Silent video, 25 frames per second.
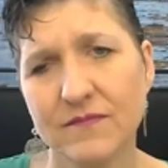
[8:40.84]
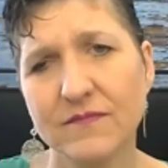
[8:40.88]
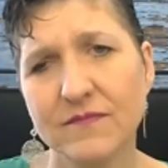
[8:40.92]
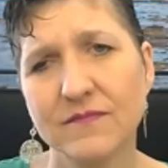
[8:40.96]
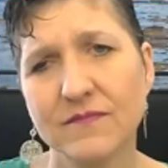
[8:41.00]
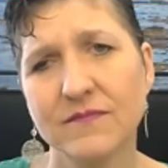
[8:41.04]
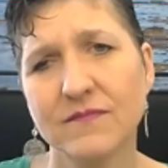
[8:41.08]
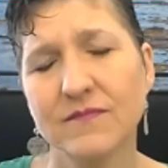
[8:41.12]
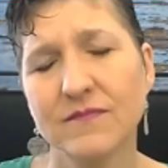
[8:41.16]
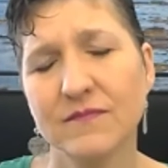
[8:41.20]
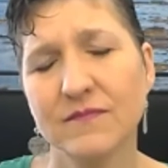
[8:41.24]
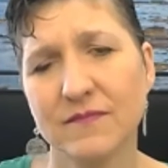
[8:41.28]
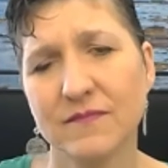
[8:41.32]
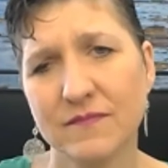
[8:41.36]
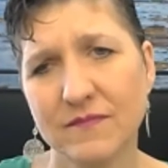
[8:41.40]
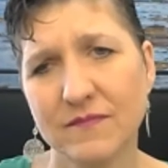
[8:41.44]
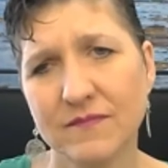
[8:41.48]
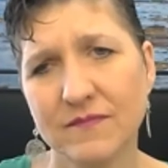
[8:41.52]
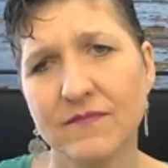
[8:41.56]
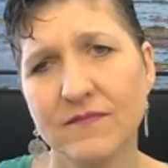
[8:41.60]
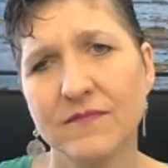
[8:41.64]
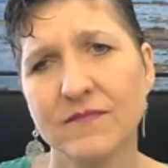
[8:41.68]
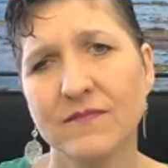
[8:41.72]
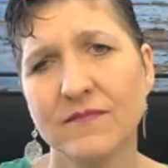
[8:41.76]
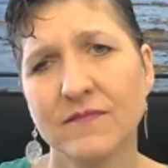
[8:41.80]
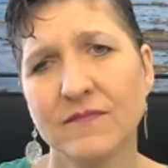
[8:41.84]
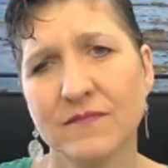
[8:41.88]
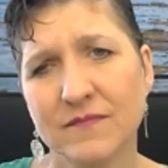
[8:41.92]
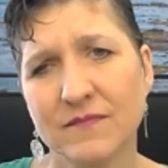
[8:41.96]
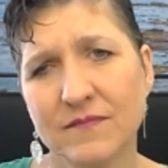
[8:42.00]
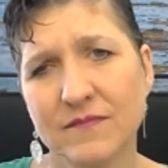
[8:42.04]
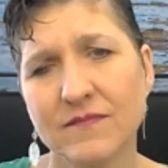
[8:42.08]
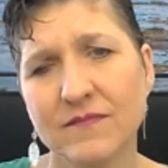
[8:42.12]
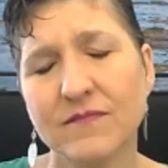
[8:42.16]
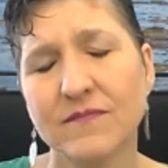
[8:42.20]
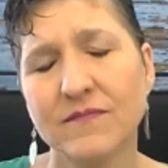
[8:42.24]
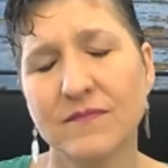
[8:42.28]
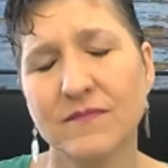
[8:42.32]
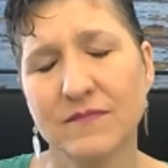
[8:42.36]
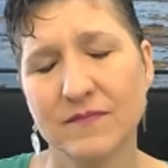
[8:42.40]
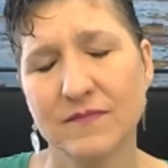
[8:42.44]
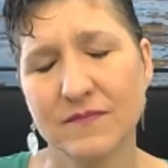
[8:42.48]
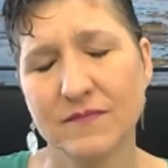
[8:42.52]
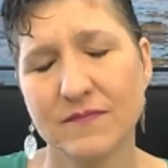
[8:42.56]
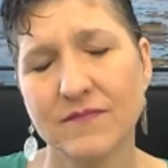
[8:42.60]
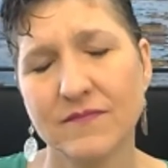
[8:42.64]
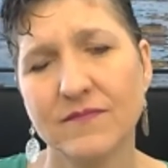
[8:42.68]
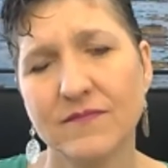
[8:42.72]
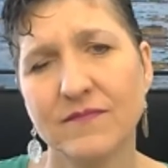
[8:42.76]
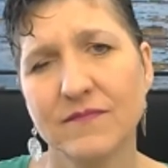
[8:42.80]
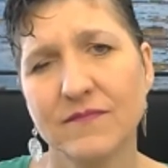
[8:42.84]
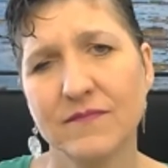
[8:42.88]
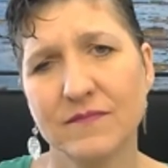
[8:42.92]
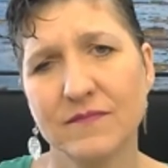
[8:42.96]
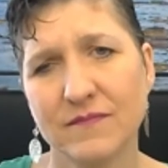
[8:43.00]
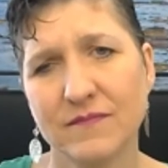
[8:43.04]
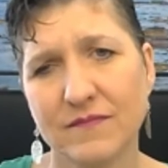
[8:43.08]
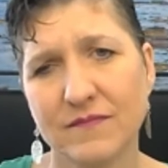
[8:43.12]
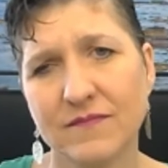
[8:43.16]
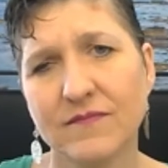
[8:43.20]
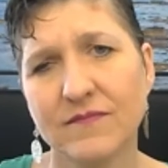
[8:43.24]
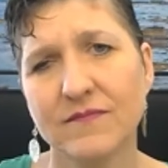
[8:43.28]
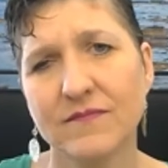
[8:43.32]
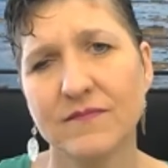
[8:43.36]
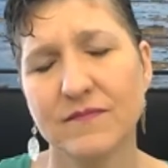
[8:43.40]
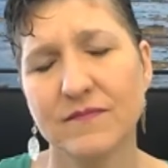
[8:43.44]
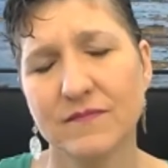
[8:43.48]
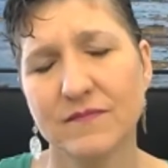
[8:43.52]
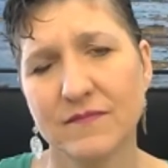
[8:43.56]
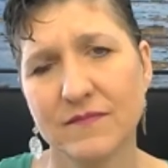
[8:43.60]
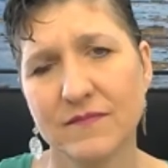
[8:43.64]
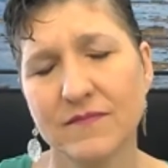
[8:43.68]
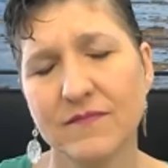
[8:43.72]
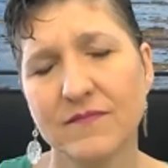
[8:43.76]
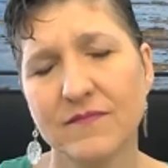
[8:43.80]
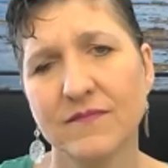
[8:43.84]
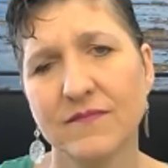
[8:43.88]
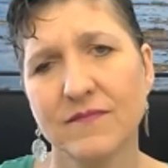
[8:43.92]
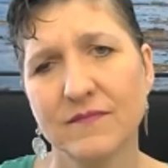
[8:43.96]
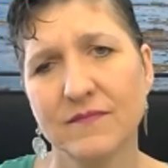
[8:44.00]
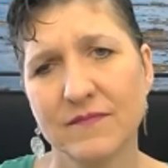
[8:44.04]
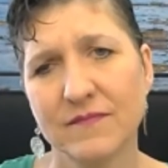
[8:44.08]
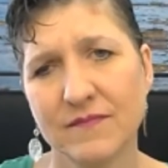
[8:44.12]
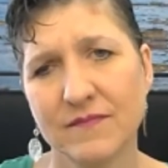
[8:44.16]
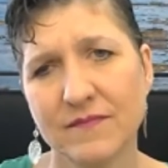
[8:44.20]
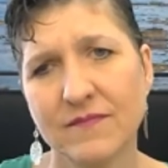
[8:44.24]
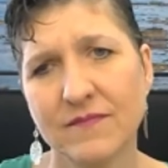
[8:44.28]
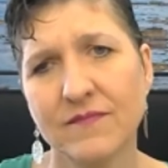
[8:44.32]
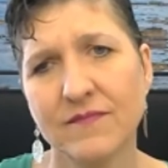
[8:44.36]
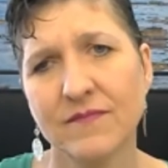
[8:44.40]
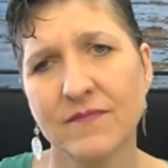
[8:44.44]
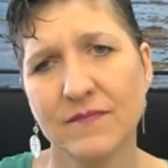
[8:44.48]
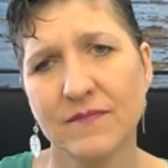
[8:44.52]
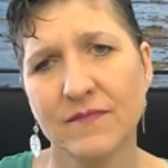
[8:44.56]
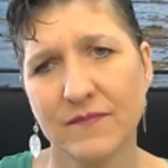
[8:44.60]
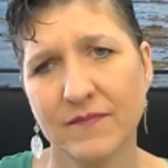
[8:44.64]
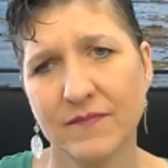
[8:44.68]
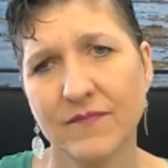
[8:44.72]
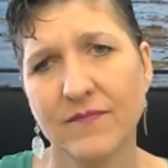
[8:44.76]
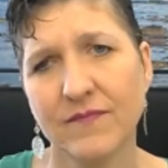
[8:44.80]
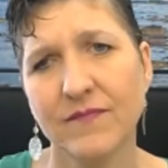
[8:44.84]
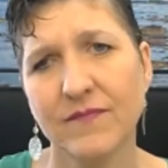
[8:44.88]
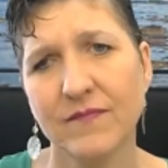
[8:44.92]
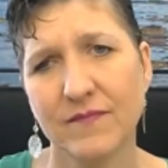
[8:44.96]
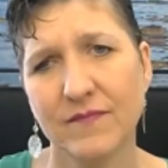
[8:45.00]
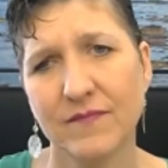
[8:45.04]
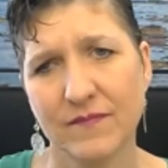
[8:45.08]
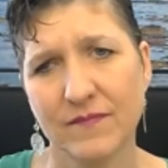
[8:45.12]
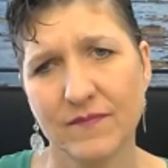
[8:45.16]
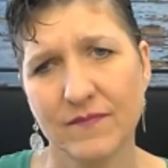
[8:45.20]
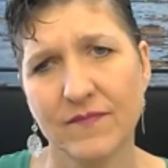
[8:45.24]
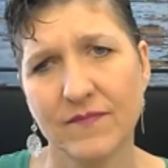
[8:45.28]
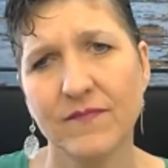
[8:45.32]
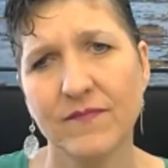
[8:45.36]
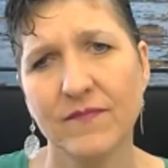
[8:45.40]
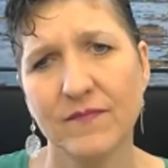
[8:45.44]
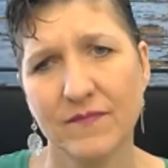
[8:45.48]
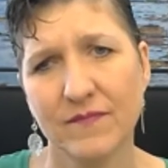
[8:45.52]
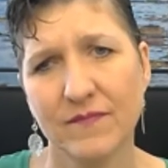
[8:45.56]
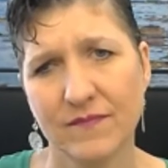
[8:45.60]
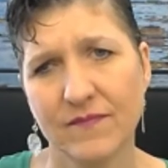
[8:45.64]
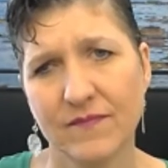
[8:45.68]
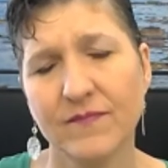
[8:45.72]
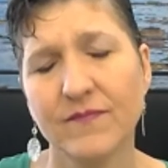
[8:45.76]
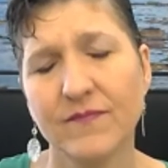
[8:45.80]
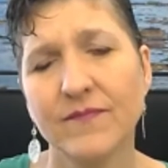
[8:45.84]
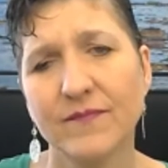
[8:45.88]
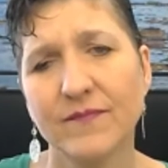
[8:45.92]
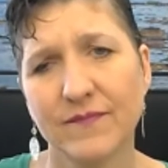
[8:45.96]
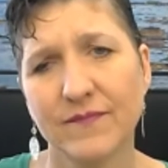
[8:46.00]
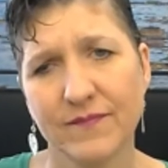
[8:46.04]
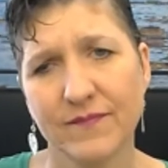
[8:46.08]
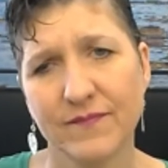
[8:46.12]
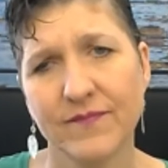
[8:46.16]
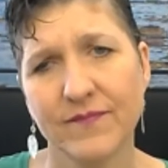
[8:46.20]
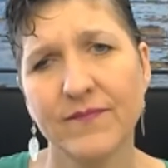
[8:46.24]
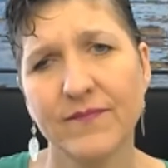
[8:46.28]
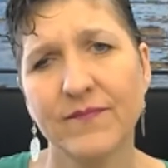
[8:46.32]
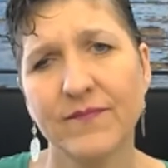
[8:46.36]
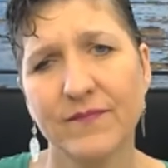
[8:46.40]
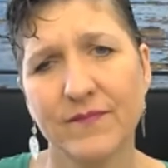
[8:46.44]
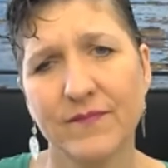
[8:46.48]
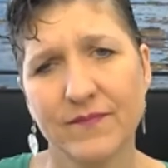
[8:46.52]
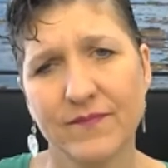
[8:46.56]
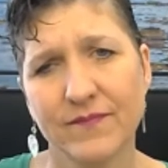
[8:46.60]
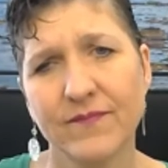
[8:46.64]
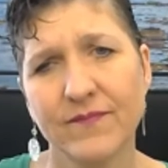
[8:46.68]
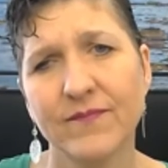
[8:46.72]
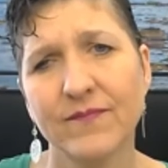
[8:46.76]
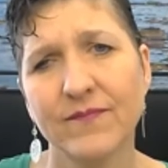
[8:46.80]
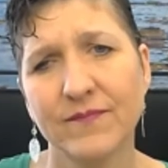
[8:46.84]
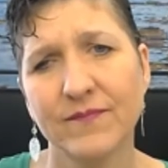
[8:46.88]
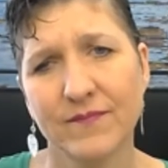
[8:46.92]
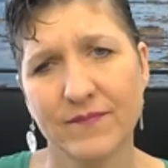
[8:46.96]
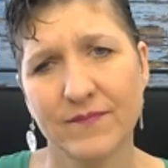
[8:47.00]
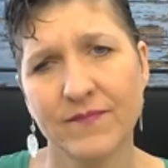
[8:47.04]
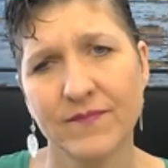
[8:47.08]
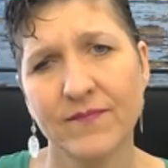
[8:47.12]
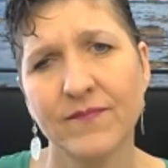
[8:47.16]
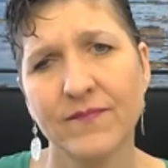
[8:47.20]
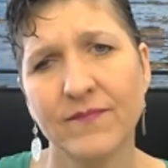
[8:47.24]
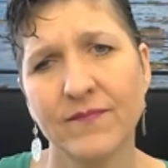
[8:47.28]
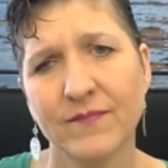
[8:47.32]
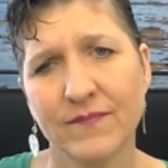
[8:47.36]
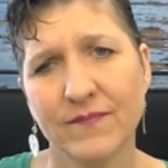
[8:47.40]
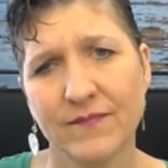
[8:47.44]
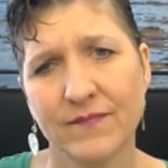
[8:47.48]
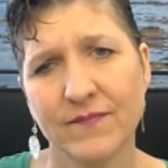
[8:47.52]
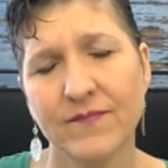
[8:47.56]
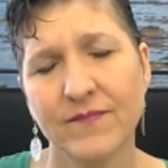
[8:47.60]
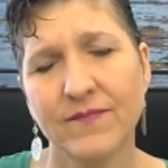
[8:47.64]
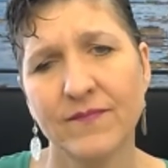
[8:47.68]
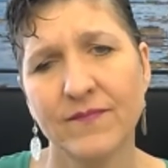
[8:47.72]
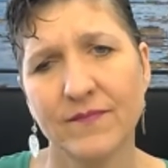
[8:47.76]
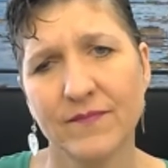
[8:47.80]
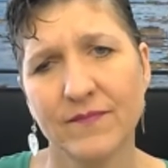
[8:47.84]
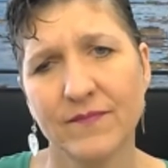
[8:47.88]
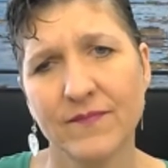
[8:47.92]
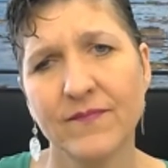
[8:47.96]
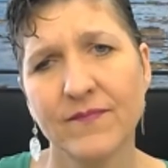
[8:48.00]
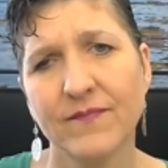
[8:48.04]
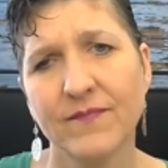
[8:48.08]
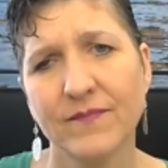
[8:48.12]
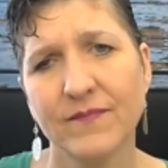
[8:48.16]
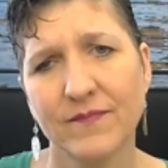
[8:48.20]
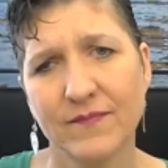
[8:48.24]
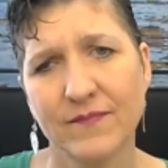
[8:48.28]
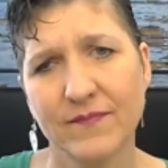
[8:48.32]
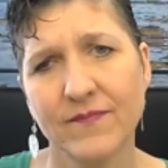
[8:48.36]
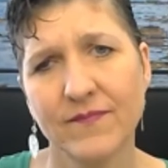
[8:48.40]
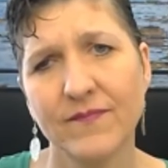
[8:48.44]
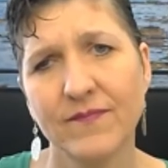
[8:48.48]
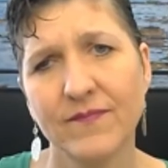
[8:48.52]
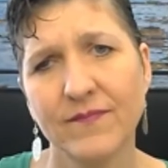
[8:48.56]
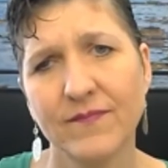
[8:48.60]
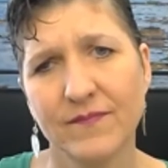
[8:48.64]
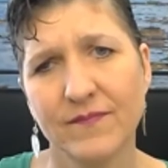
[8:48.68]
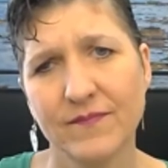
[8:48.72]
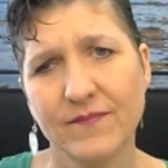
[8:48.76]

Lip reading: No words are spoken by the person on screen.